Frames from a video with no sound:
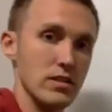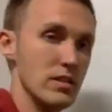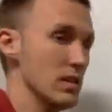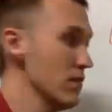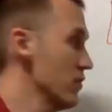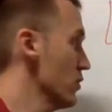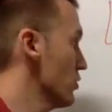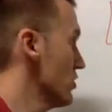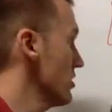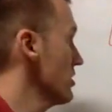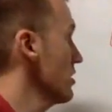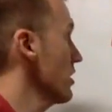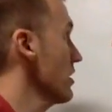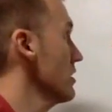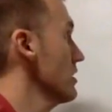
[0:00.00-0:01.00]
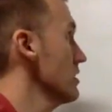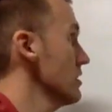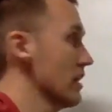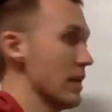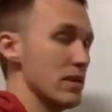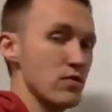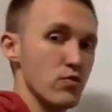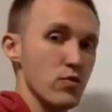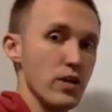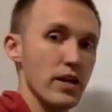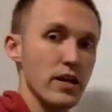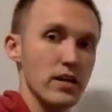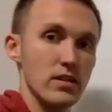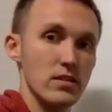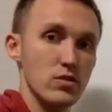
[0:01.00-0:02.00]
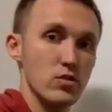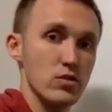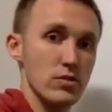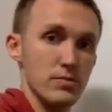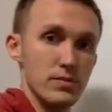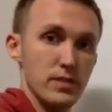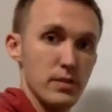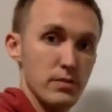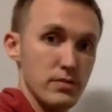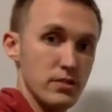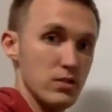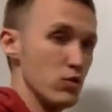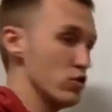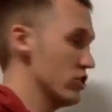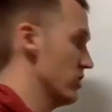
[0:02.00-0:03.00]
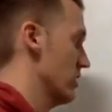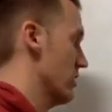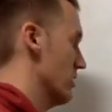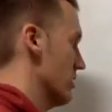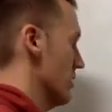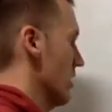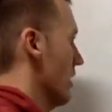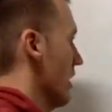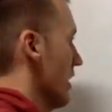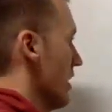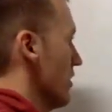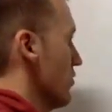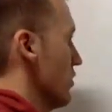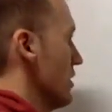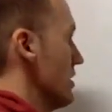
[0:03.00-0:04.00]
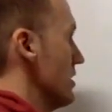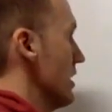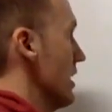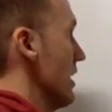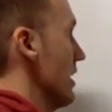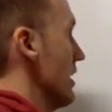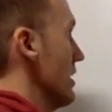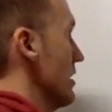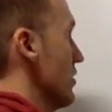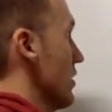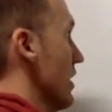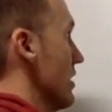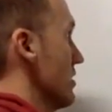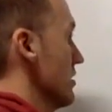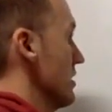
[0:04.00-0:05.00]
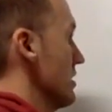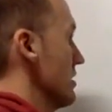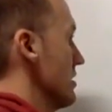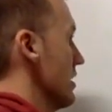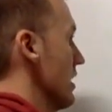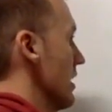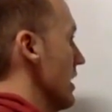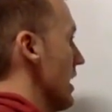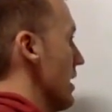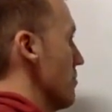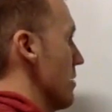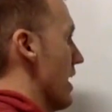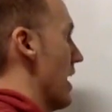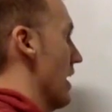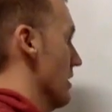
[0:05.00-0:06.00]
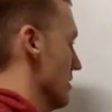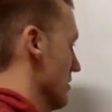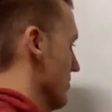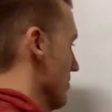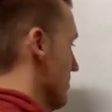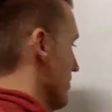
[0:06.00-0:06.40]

can see if you just look at this, that if we do some substitution here, if we say, okay, so let's say m hat